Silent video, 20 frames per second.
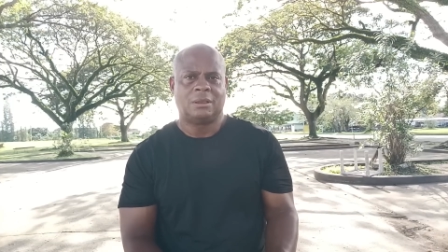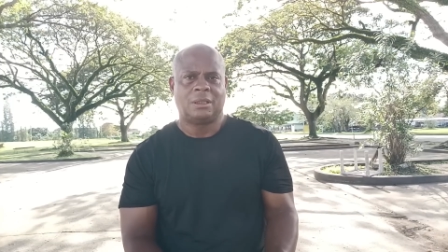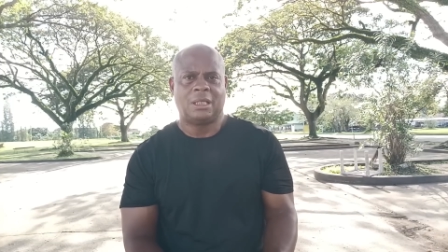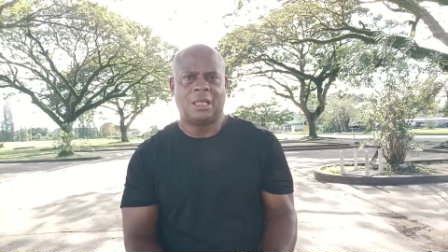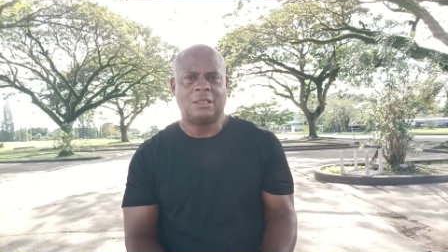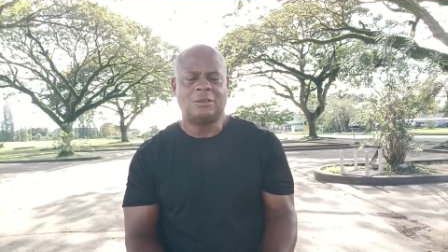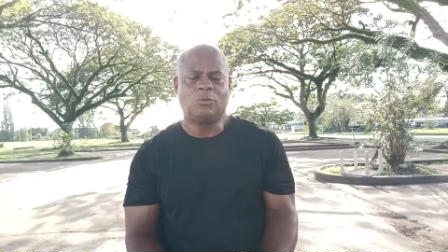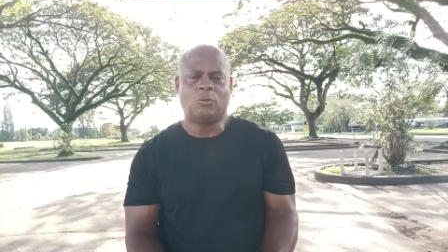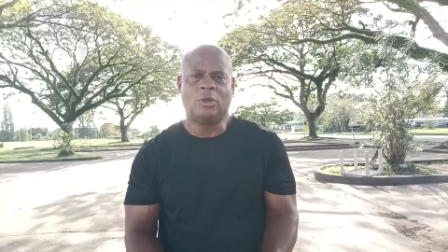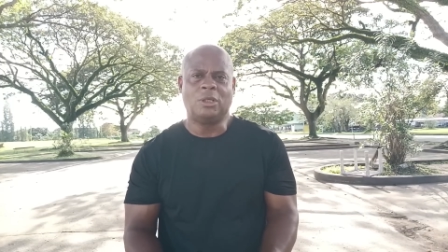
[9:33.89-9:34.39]

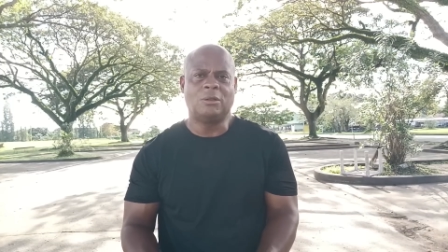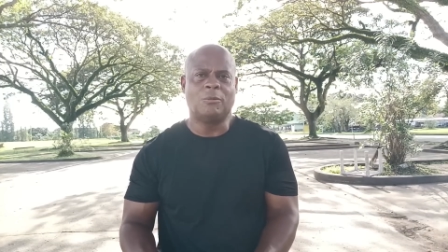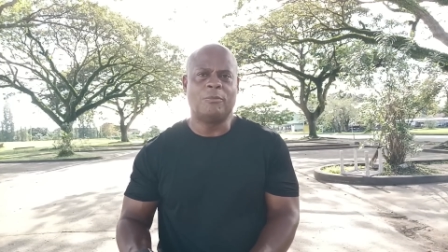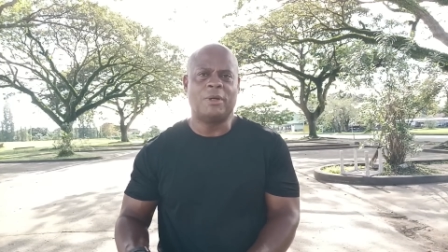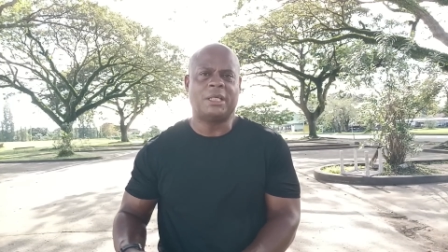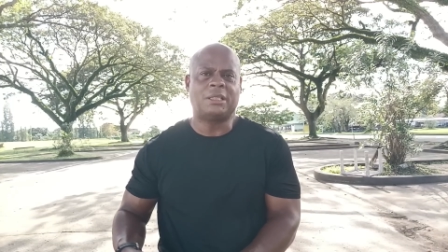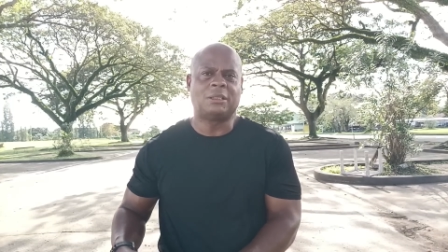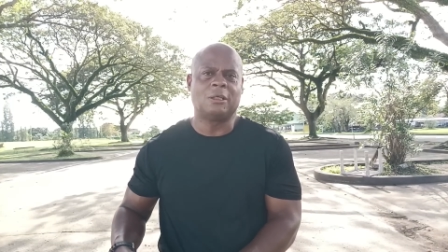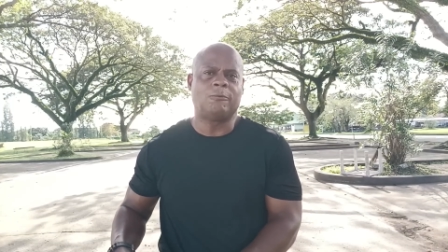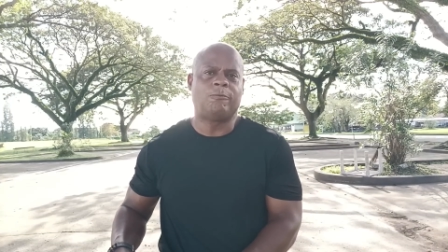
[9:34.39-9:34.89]
I just wanted to
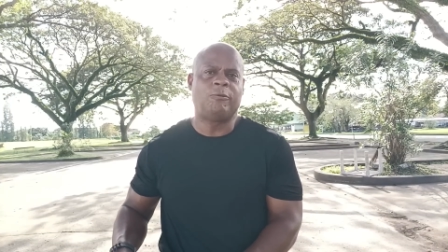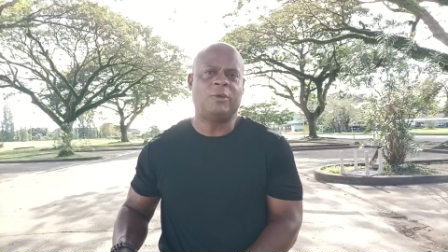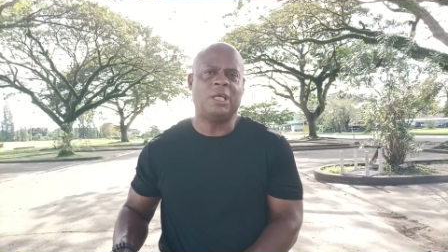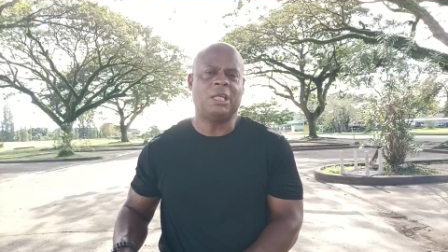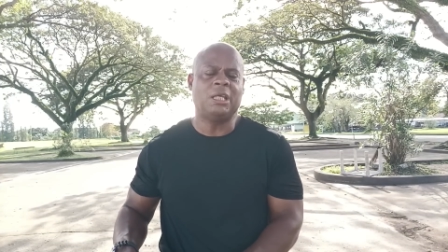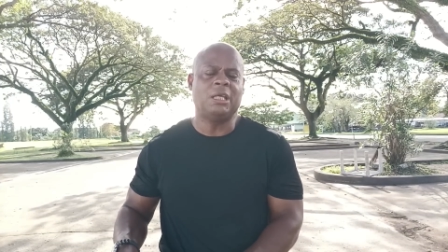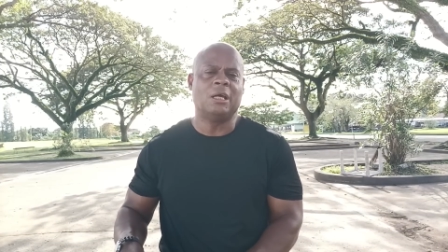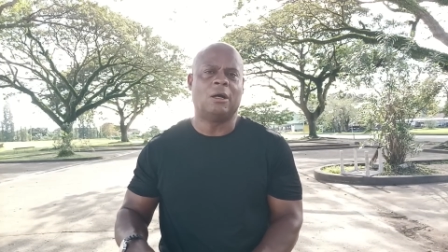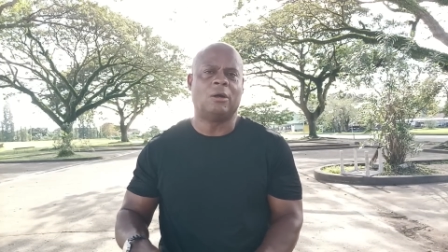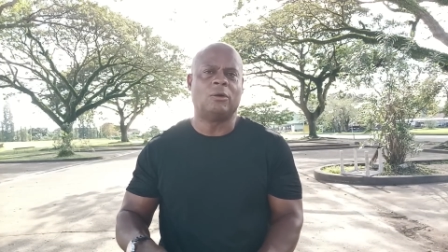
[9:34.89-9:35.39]
make this
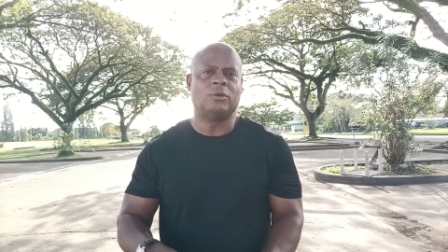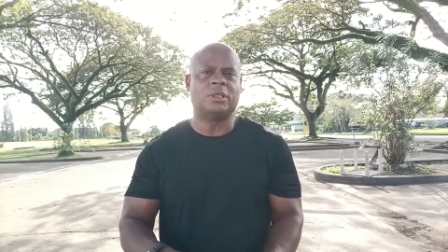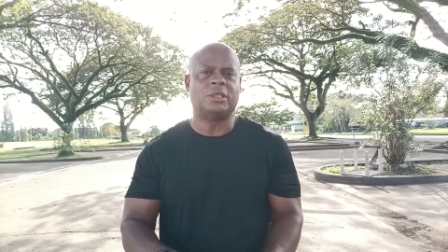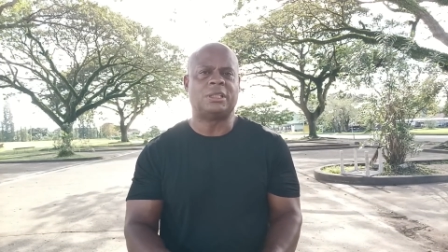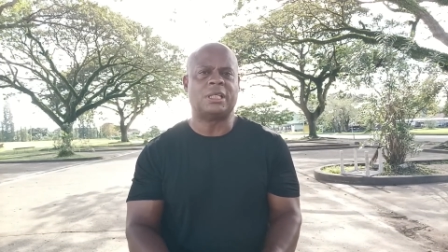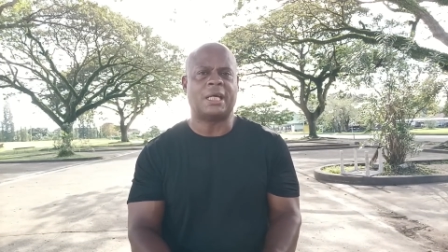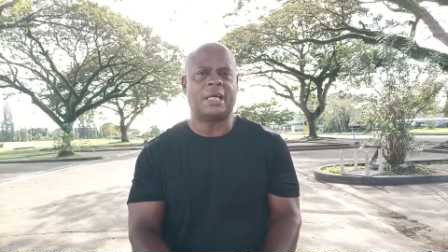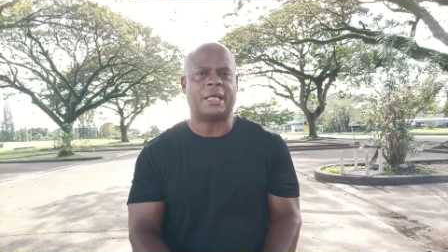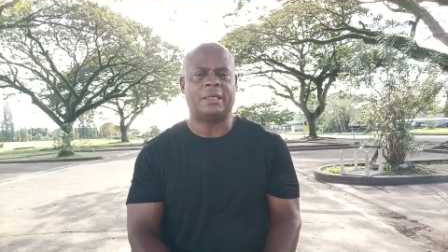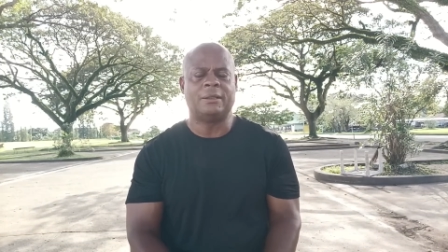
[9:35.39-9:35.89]
video
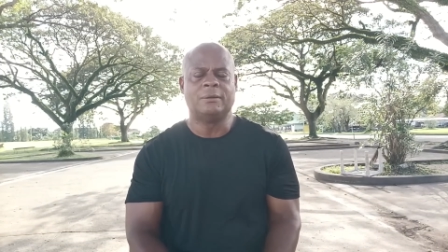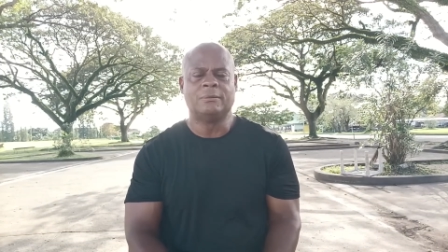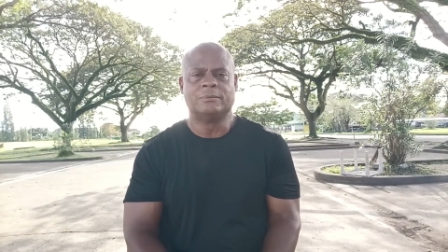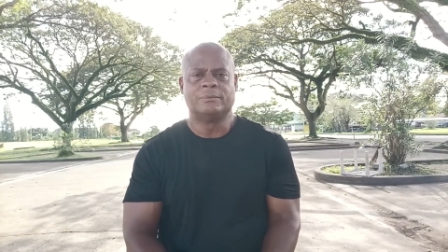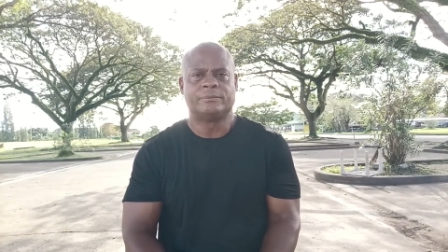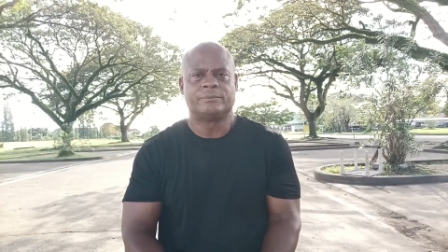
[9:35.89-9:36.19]
today